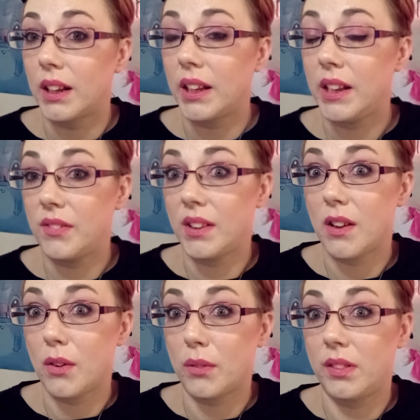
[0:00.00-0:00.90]
Even
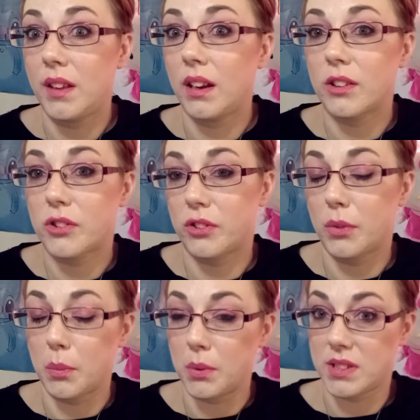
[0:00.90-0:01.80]
though they are still
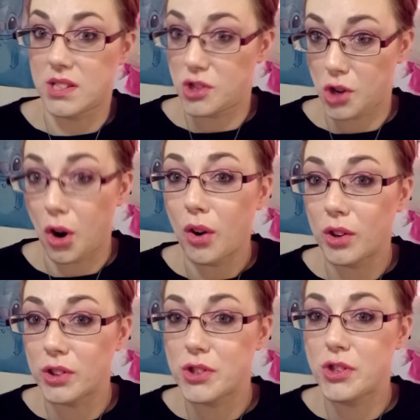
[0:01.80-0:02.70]
the ones in
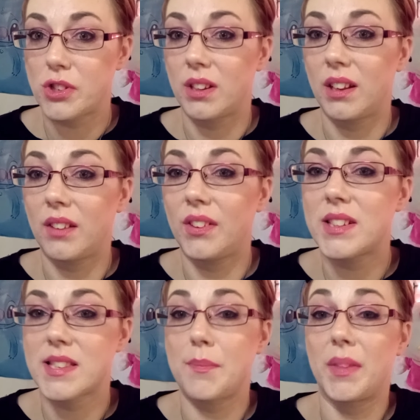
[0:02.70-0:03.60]
charge, if
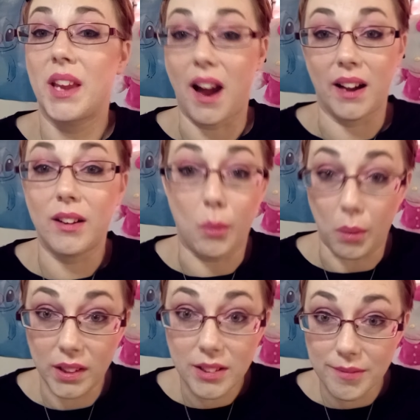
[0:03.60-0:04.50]
it's something I don't
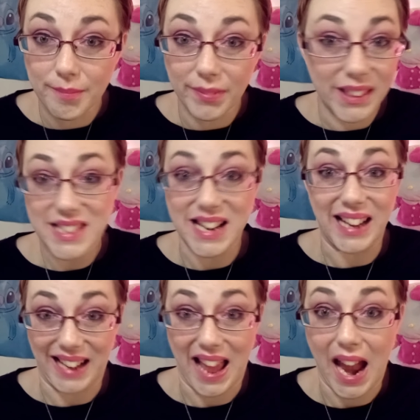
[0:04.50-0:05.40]
want, it's
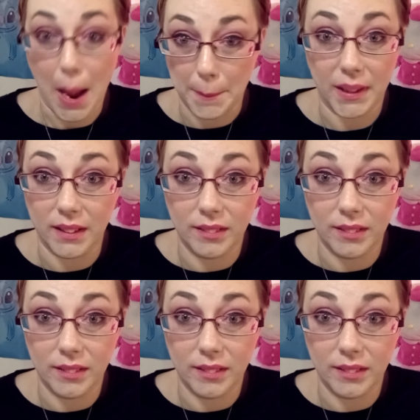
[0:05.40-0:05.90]
not going to happen.